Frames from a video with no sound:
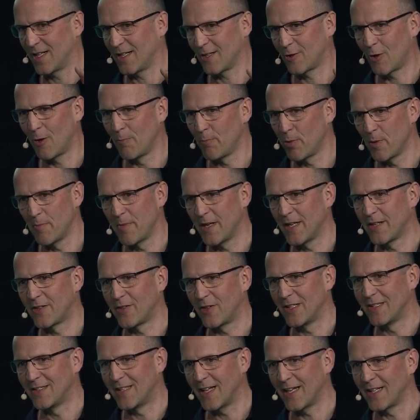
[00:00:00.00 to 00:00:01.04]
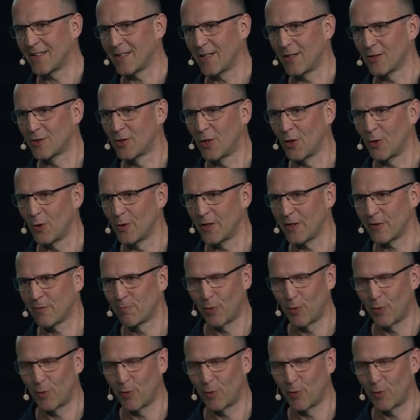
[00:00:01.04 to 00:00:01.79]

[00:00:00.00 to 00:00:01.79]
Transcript: complementary data and code as